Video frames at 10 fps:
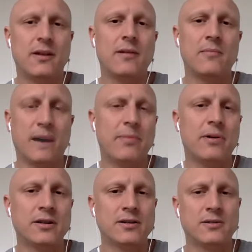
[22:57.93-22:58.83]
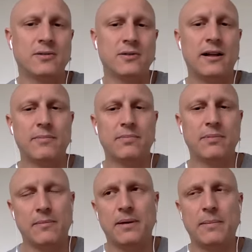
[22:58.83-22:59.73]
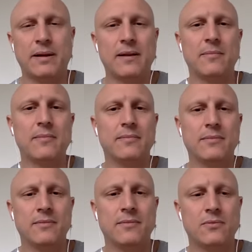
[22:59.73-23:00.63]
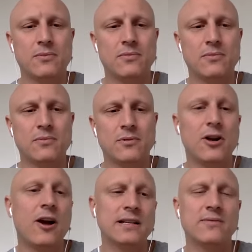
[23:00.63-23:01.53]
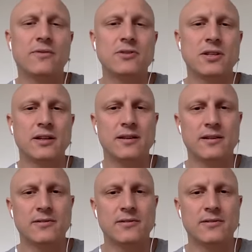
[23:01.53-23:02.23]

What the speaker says: my part to help people even who are not as fortunate and